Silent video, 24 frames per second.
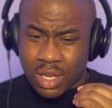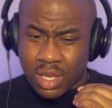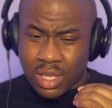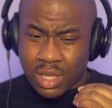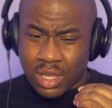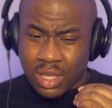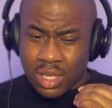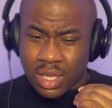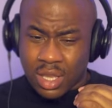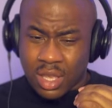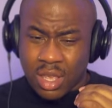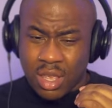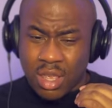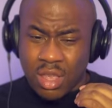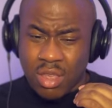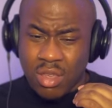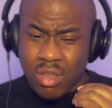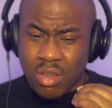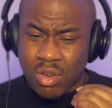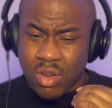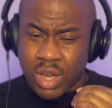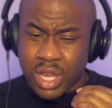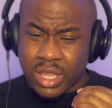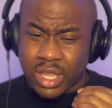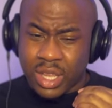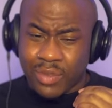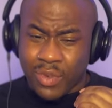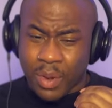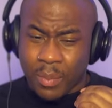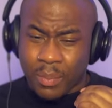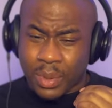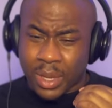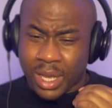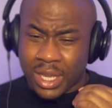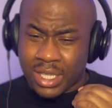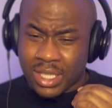And, ew, and then
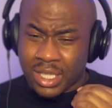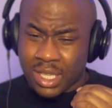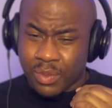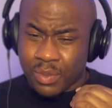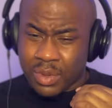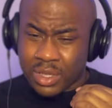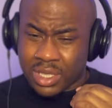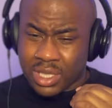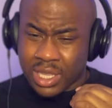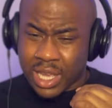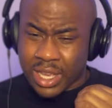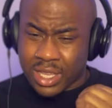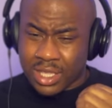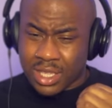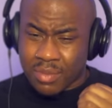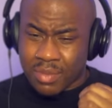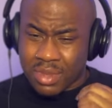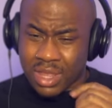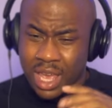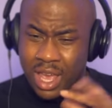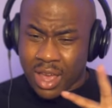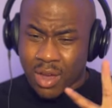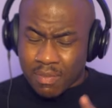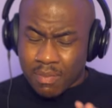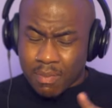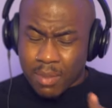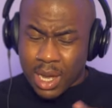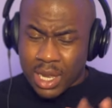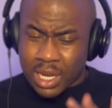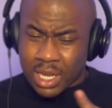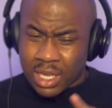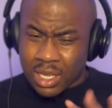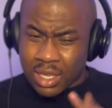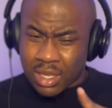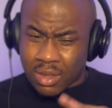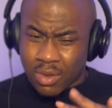replace it with, like, some of that
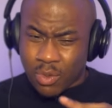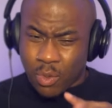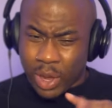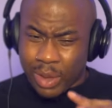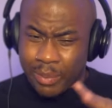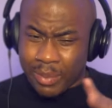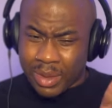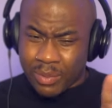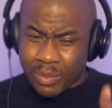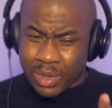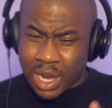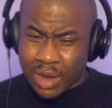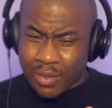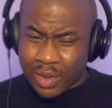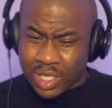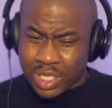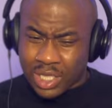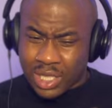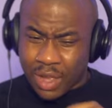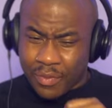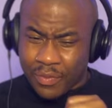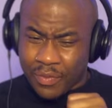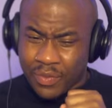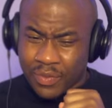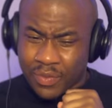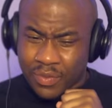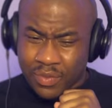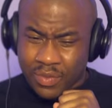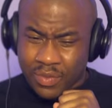muddy ointment, whatever stuff?